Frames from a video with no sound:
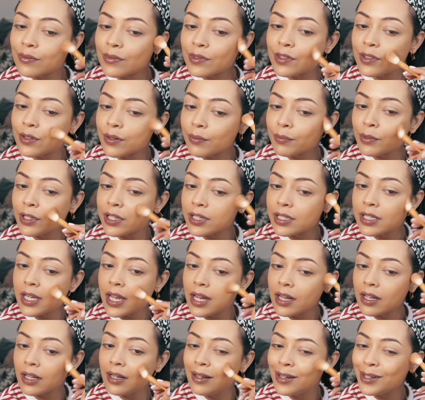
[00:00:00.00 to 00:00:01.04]
So I'm going to
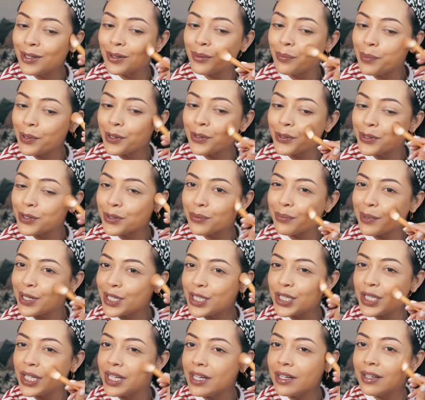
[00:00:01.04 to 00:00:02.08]
take it a little bit onto my
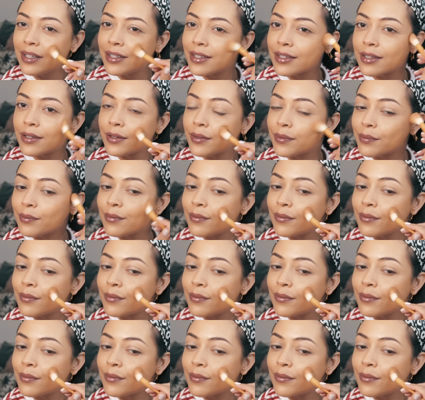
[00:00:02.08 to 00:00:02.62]
cheeks.